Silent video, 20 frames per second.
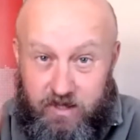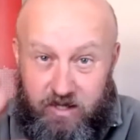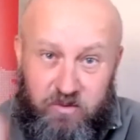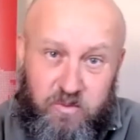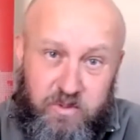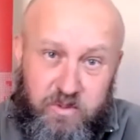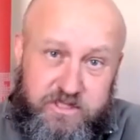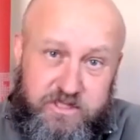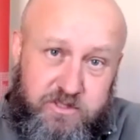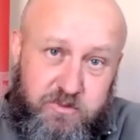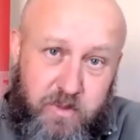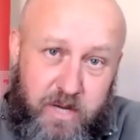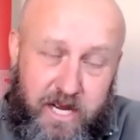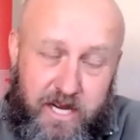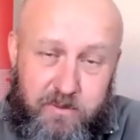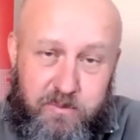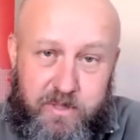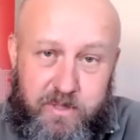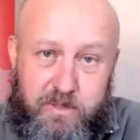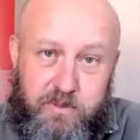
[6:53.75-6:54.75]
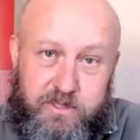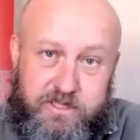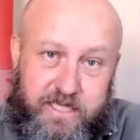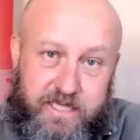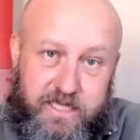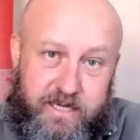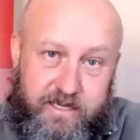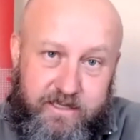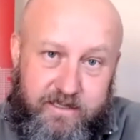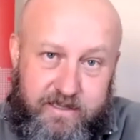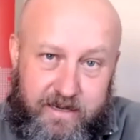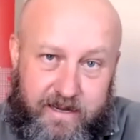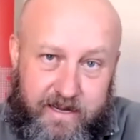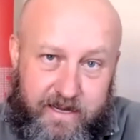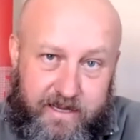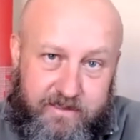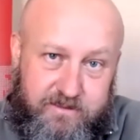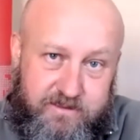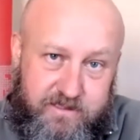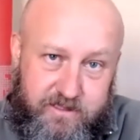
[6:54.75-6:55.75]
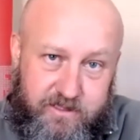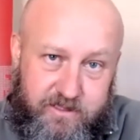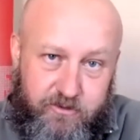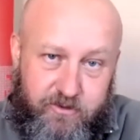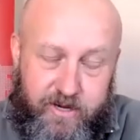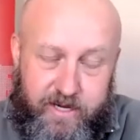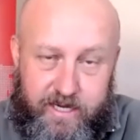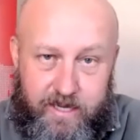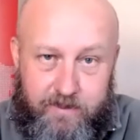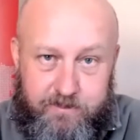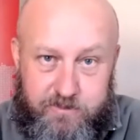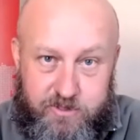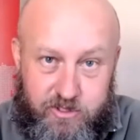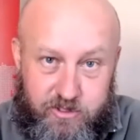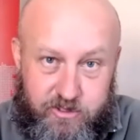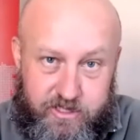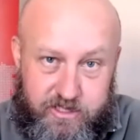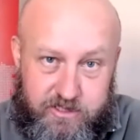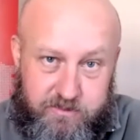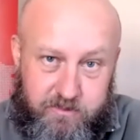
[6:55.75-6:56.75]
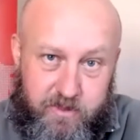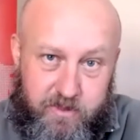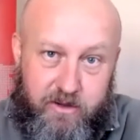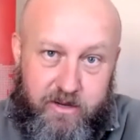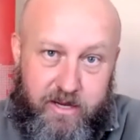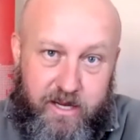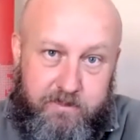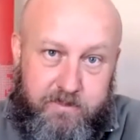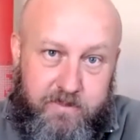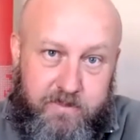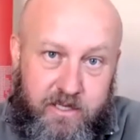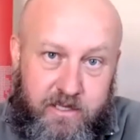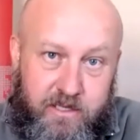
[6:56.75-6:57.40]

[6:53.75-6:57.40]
which is why we were telling clients in the run-up to this blow-up